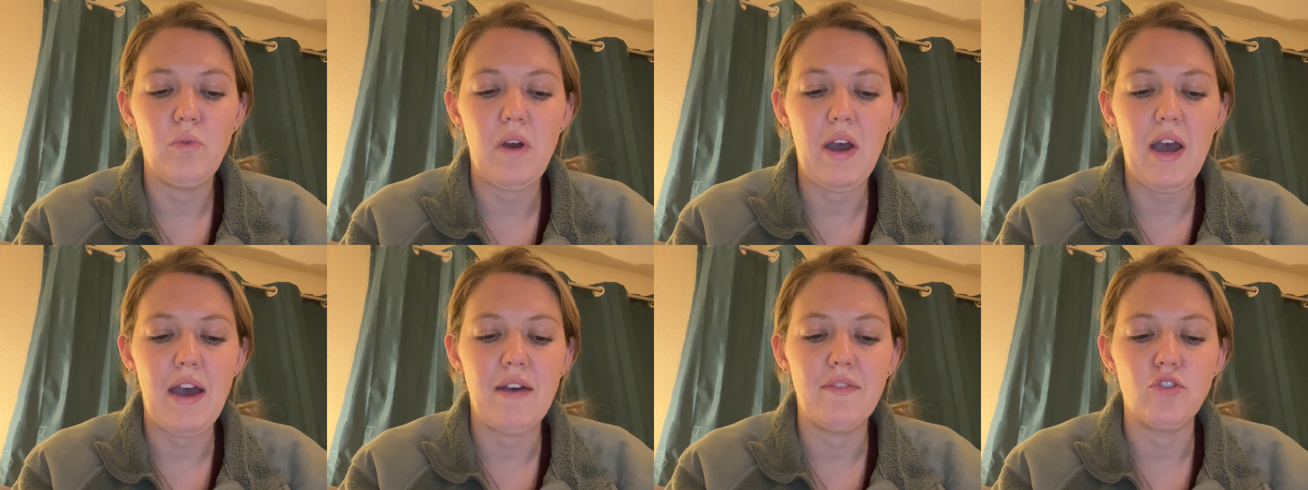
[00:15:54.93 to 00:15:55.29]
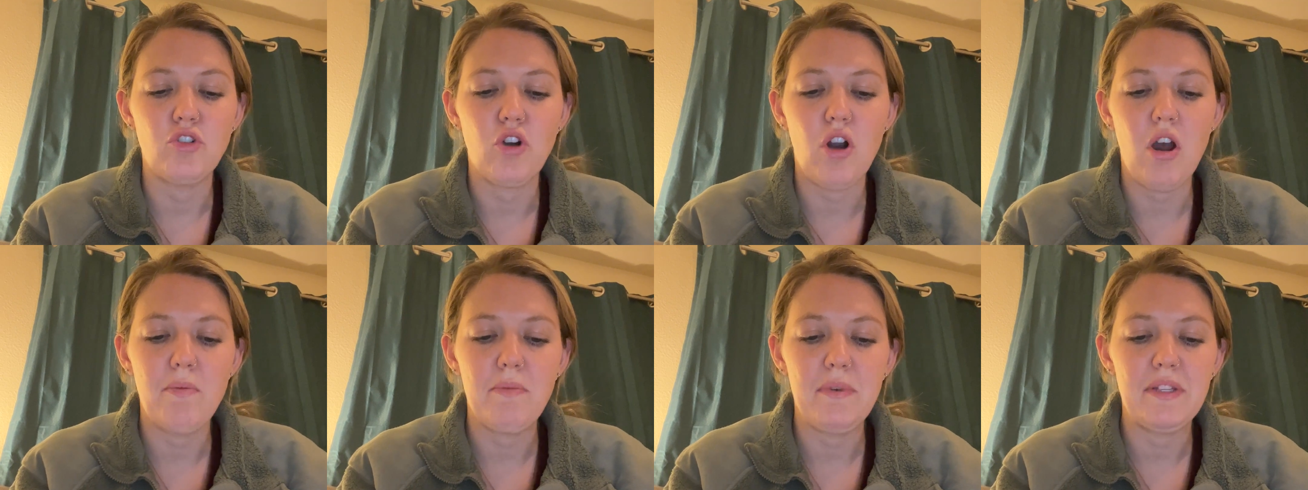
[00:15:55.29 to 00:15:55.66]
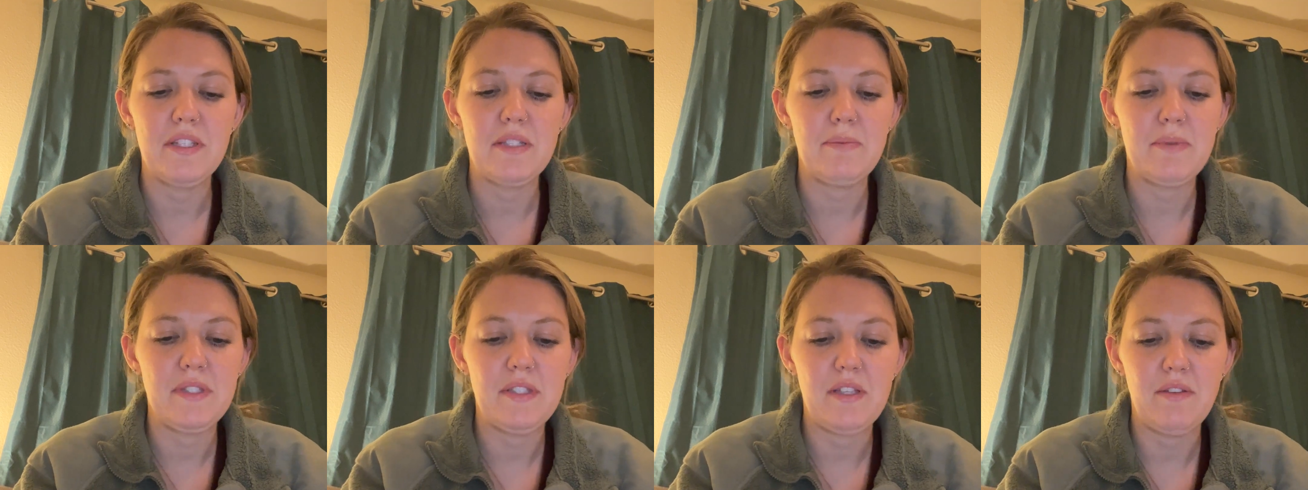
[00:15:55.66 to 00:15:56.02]
have
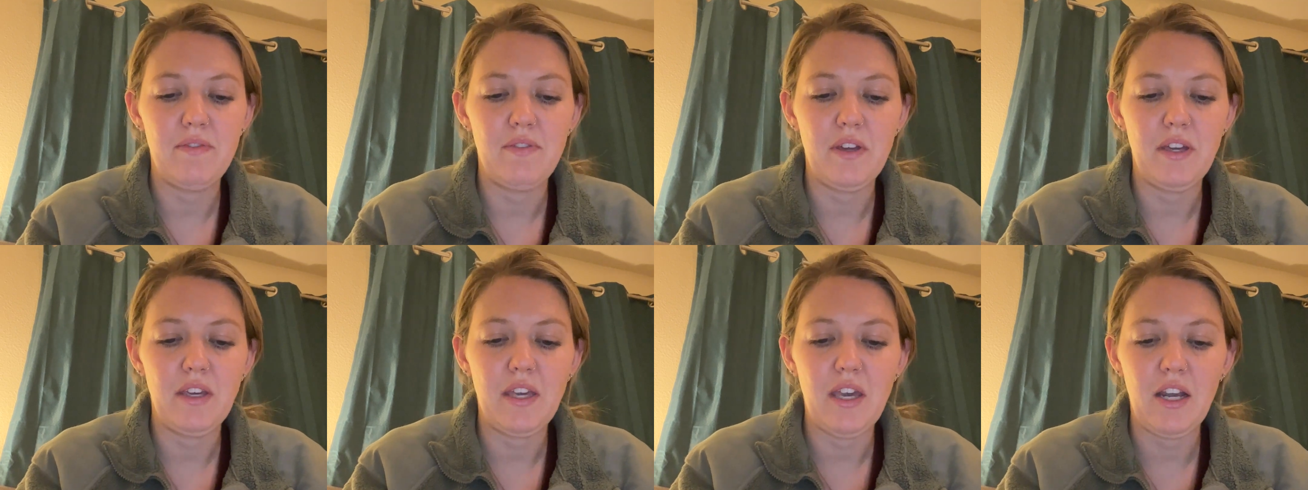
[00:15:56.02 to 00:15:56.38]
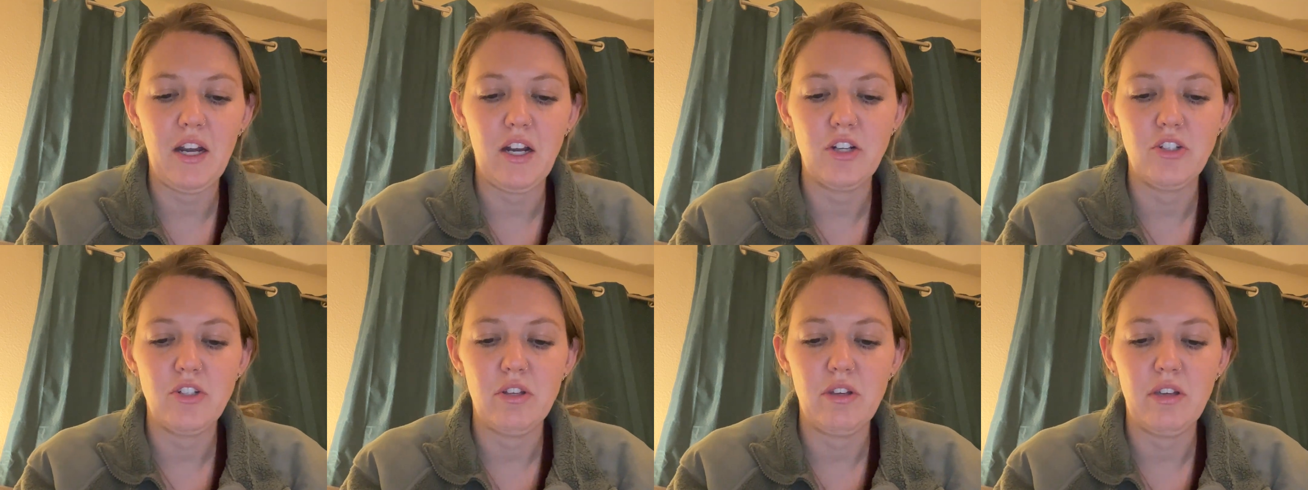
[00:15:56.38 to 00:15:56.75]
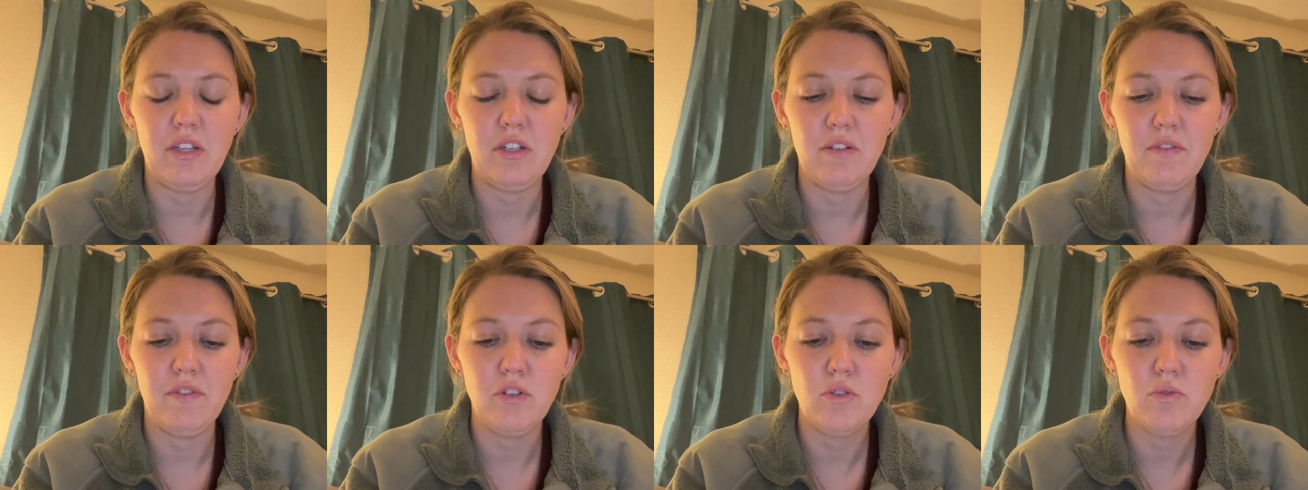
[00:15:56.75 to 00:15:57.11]
trauma-specific care to
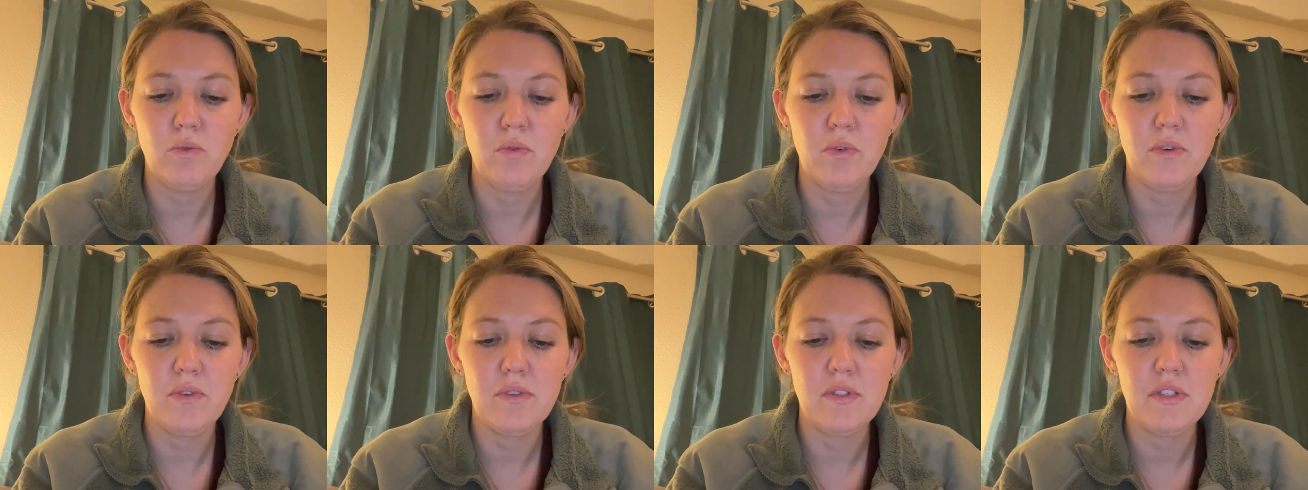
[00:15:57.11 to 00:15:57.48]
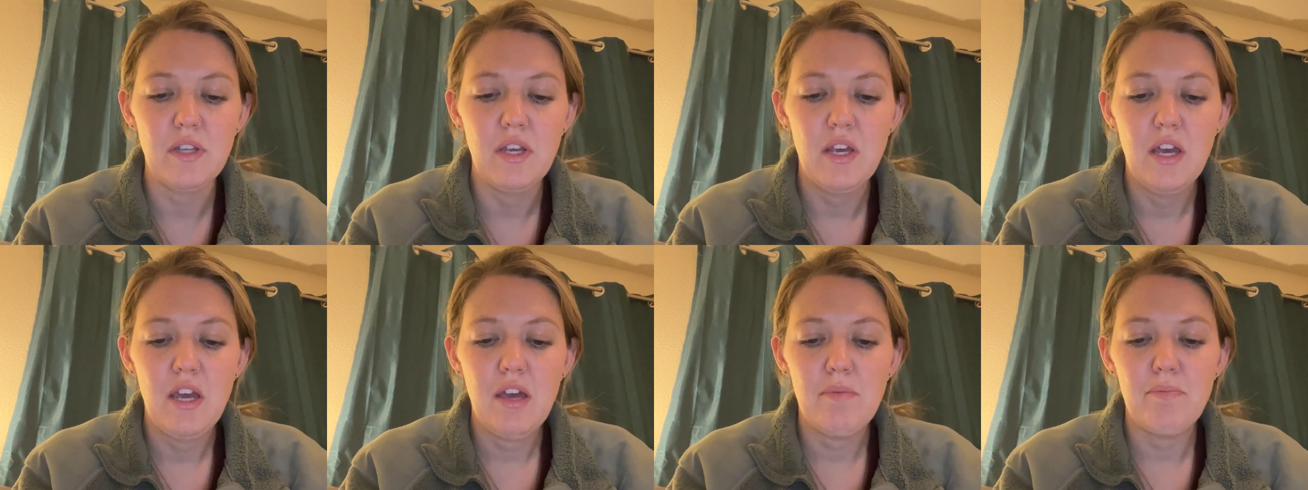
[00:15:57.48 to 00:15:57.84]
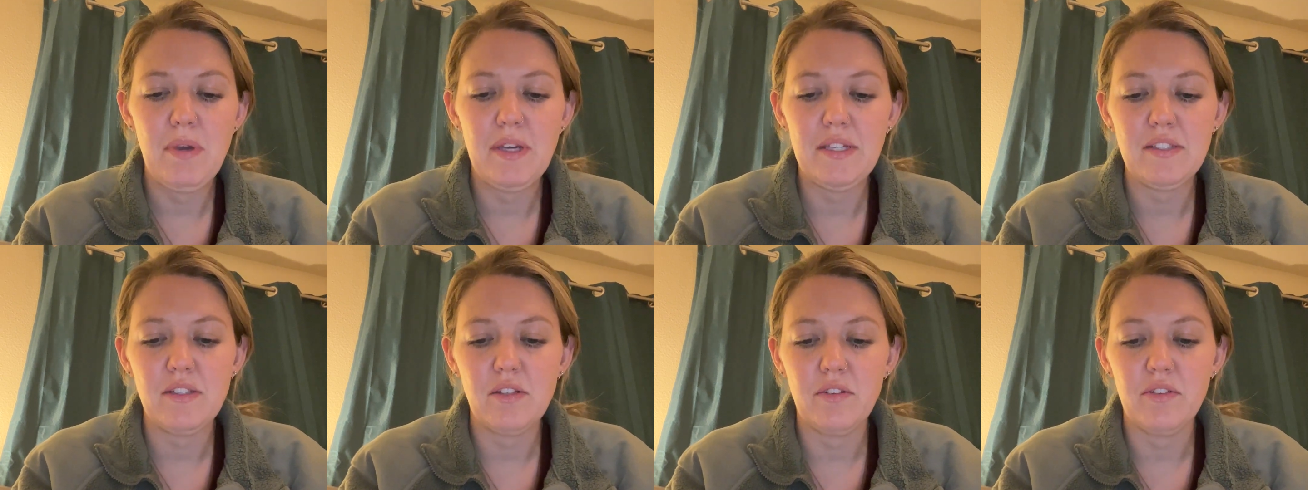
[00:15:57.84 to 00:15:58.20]
individuals
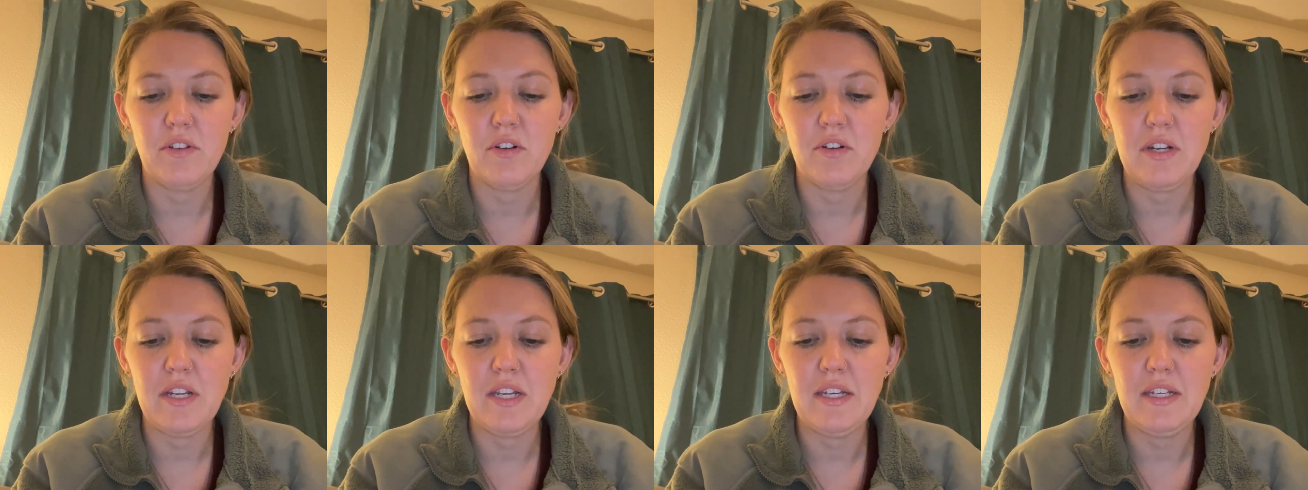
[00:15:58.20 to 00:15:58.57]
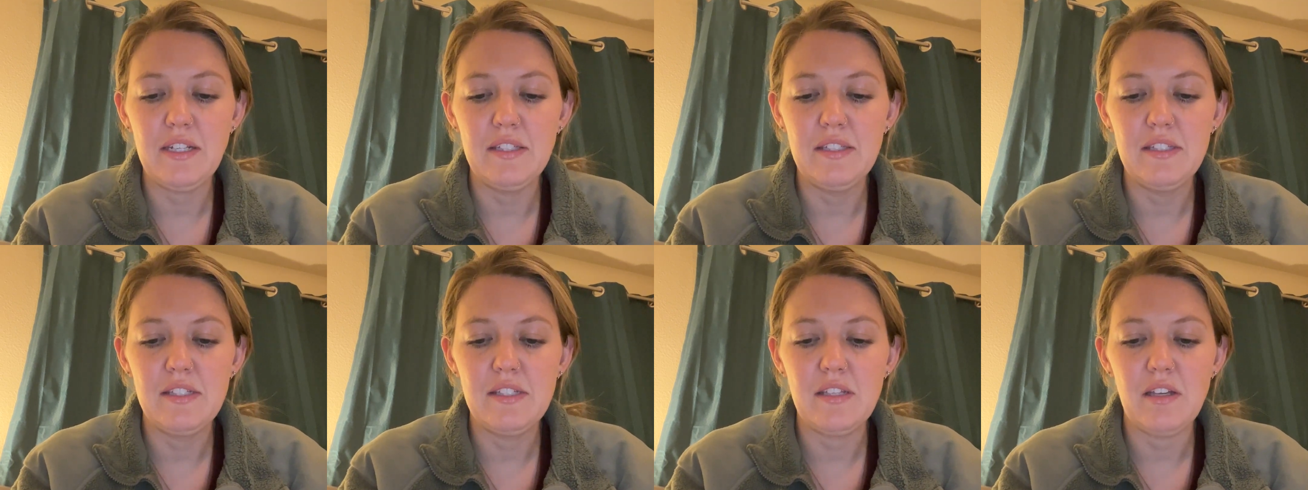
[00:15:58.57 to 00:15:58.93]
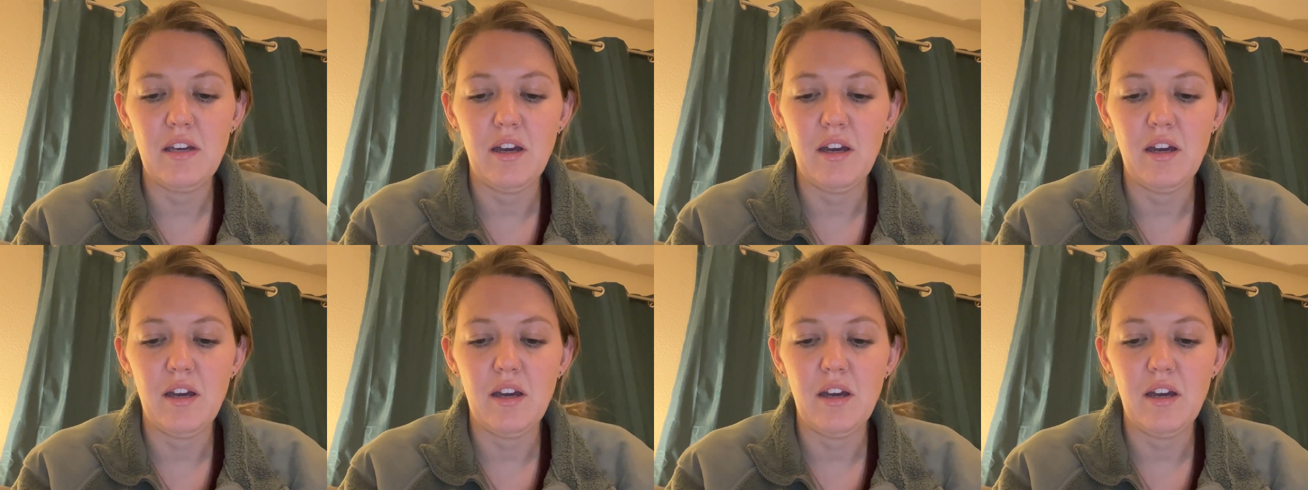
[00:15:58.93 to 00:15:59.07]
based on their needs.